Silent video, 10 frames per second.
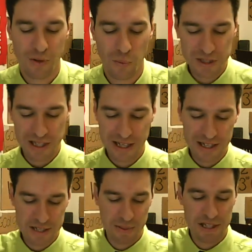Once again,
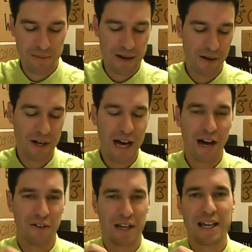it speaks about
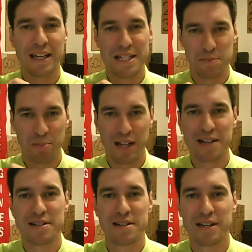how the king is
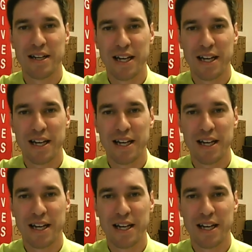blessed.